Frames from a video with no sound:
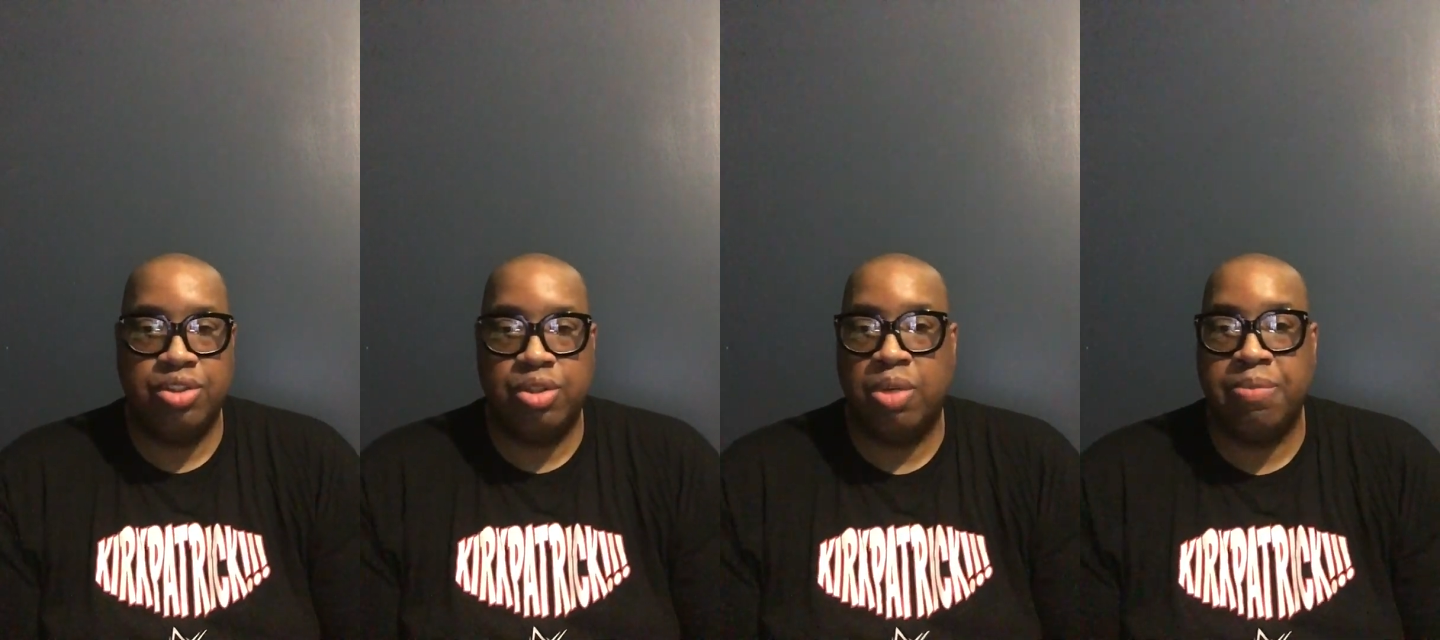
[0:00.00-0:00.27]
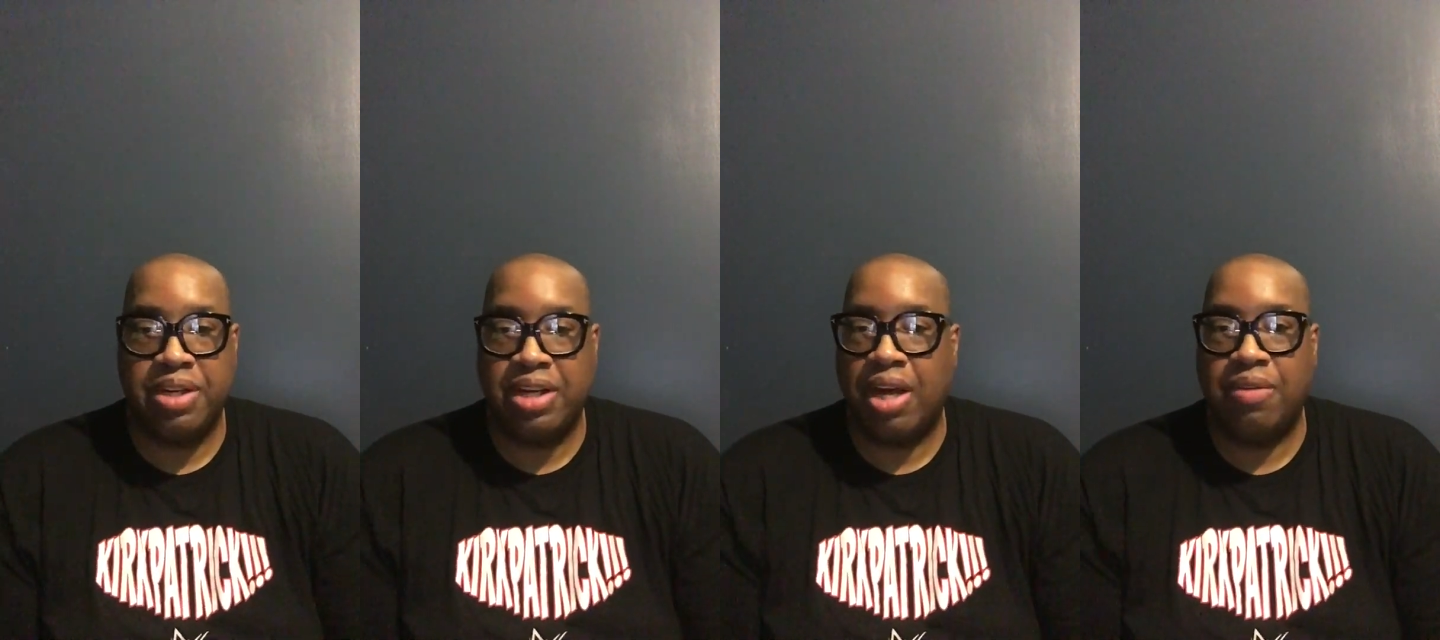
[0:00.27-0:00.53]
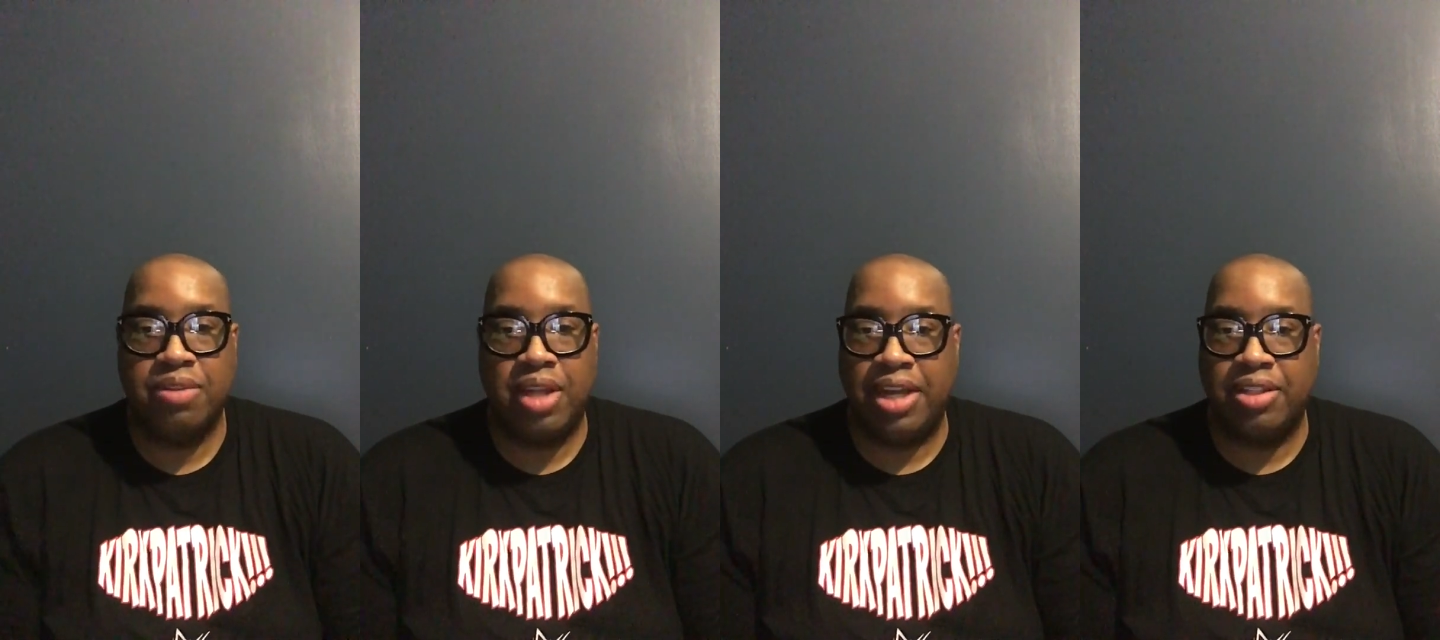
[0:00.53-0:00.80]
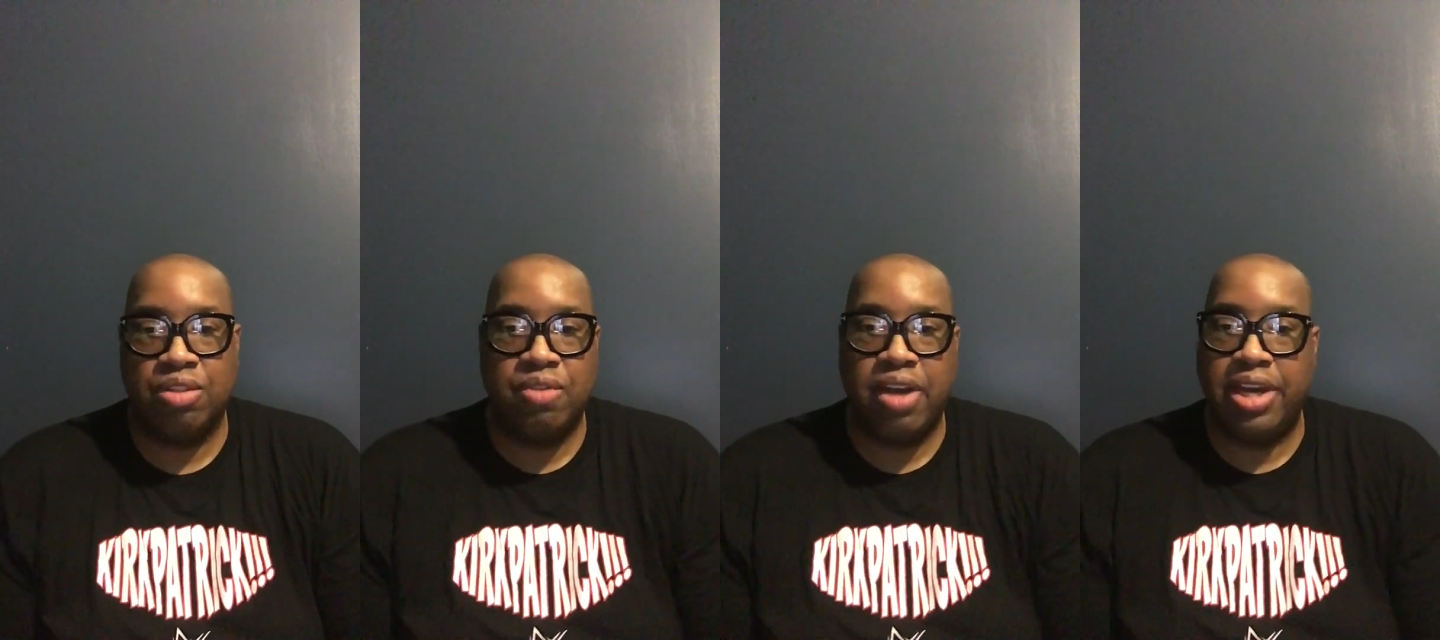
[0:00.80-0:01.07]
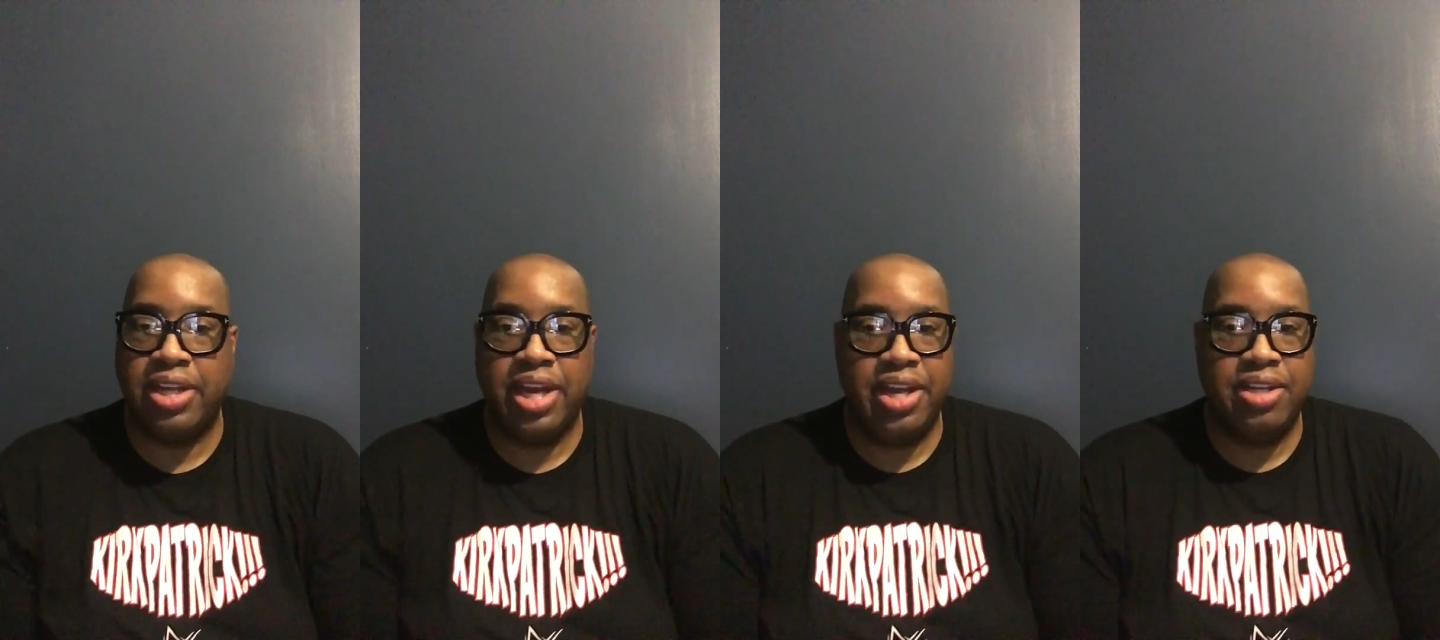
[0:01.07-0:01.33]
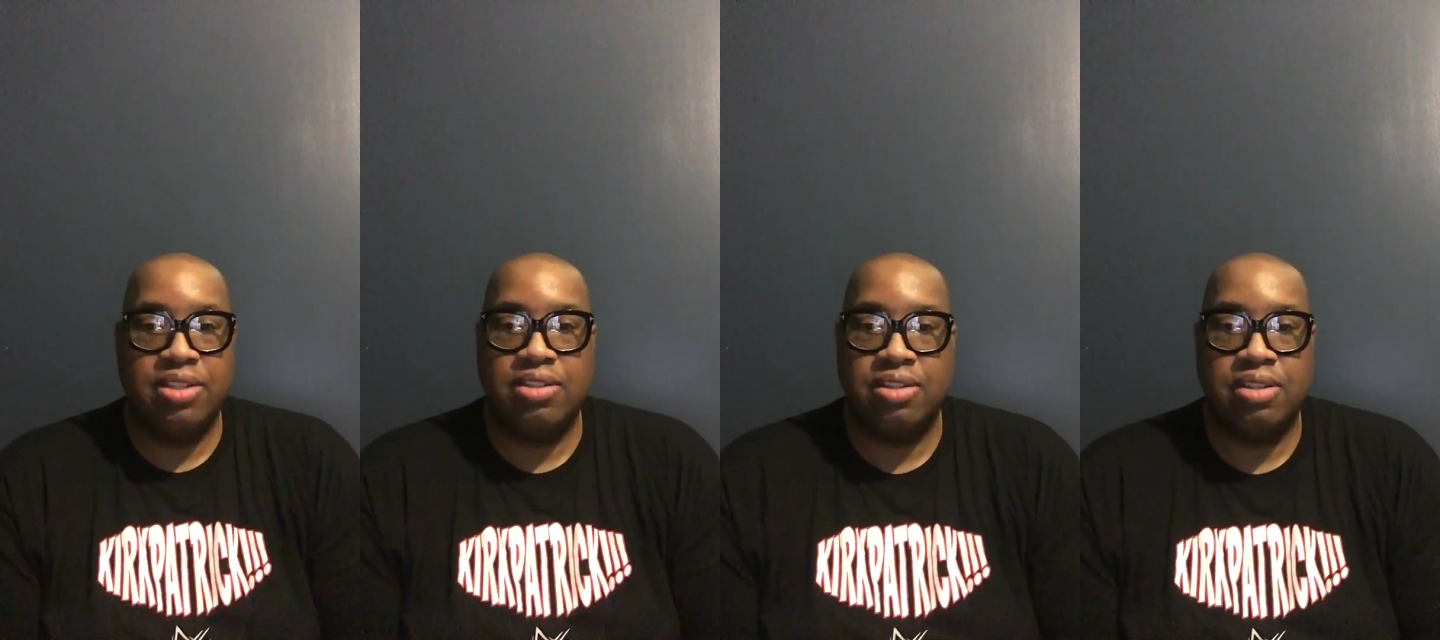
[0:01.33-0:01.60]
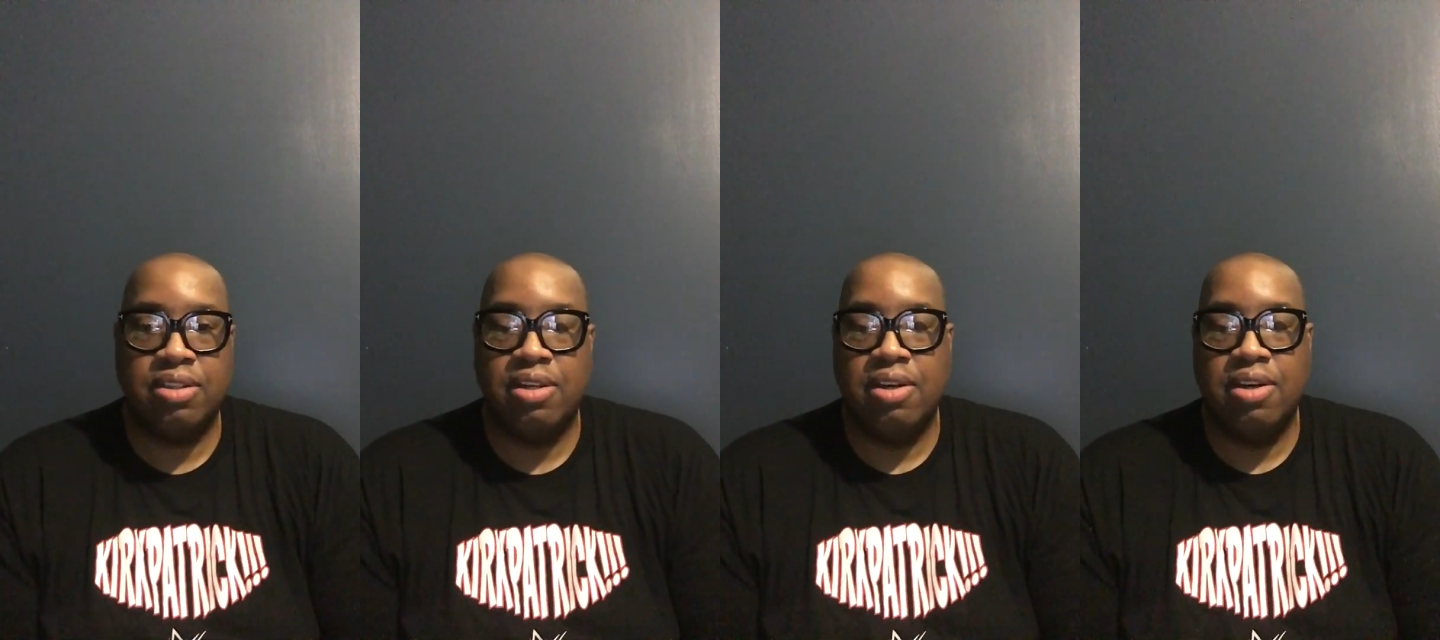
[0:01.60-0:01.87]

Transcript: You can pick out like the right answer